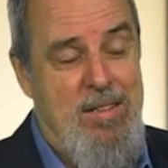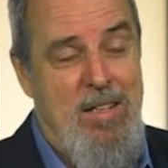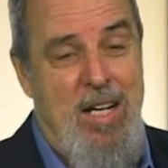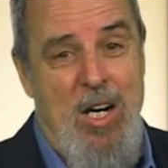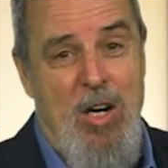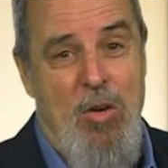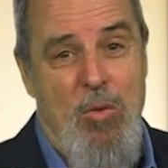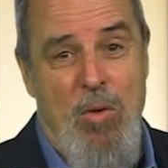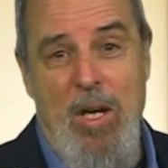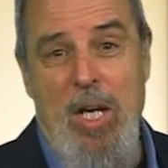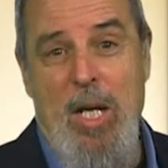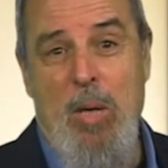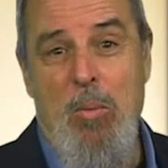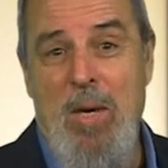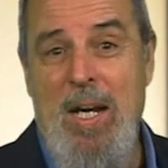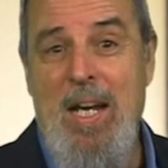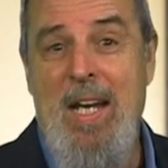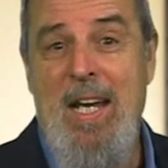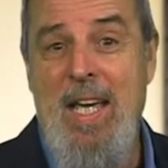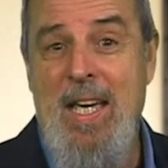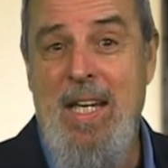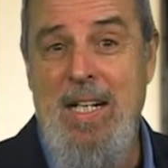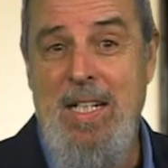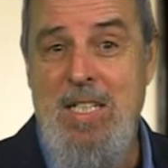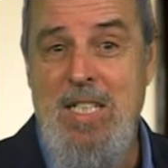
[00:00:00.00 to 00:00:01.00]
you know, really, what
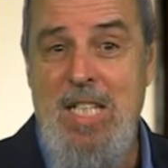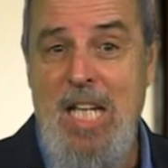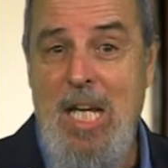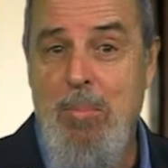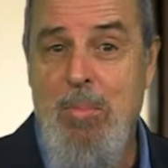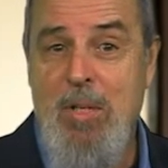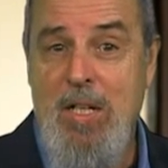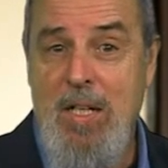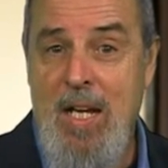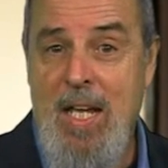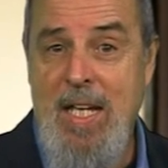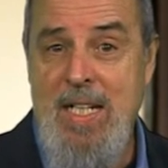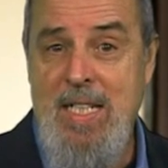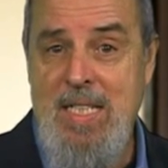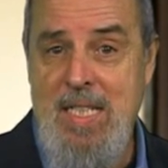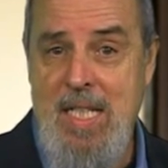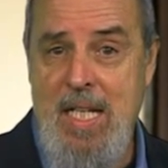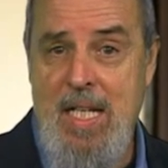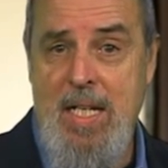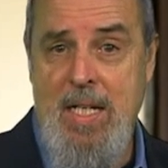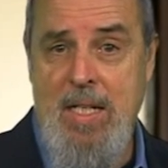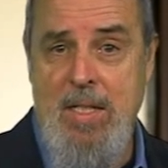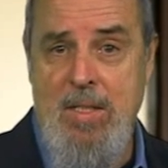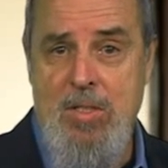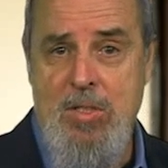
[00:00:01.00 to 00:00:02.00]
are they going to say but nice
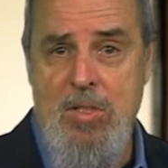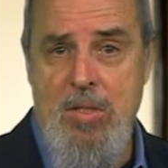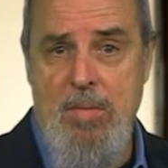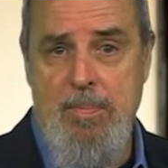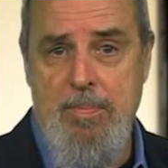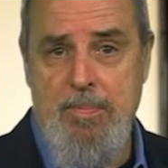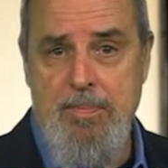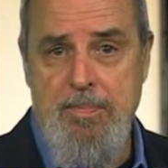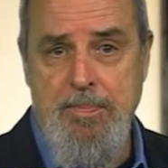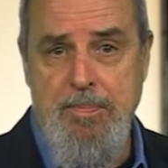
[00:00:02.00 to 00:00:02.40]
things?